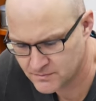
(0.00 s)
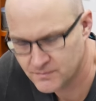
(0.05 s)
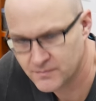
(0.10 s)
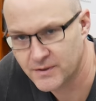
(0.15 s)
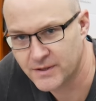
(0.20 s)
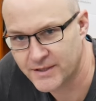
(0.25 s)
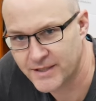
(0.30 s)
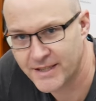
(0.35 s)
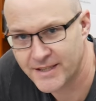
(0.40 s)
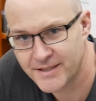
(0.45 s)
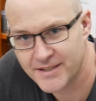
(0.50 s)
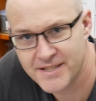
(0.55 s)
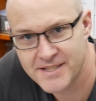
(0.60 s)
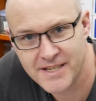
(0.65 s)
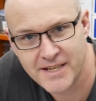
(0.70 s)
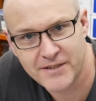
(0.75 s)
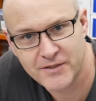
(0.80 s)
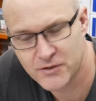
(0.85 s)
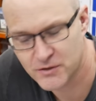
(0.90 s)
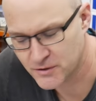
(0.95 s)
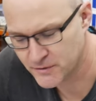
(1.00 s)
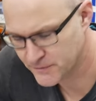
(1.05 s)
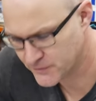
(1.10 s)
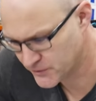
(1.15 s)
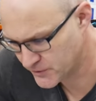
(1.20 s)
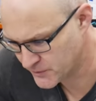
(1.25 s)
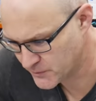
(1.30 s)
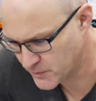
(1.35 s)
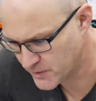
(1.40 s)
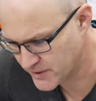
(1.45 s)
Well, cutting this out of core
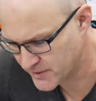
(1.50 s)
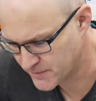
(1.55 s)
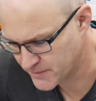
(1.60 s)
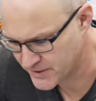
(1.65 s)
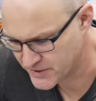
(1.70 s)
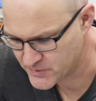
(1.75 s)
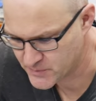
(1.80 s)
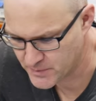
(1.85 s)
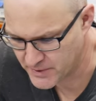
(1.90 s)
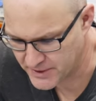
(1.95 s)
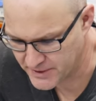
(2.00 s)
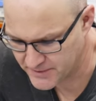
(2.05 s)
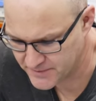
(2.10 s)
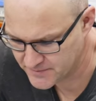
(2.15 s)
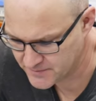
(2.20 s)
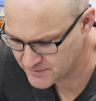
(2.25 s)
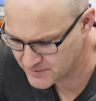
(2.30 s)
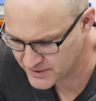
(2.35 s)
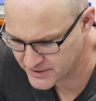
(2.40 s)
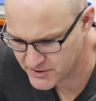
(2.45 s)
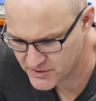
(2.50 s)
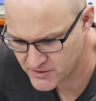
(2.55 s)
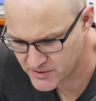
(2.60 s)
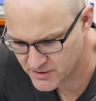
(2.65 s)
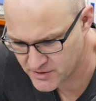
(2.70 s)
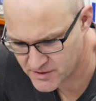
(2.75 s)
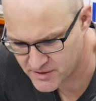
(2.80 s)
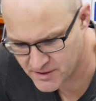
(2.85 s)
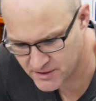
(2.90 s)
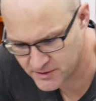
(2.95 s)
flute went much better. I just
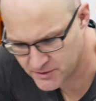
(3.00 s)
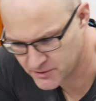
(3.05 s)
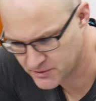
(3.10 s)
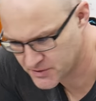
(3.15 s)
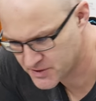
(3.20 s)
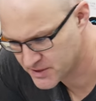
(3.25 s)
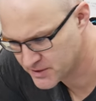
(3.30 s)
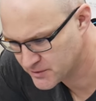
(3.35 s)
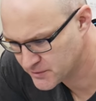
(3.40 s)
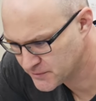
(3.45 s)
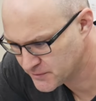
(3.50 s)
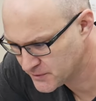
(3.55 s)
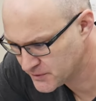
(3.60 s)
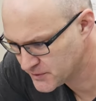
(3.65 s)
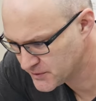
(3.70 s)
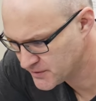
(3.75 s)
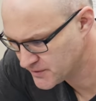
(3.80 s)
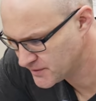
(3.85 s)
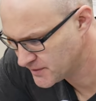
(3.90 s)
used a little single flute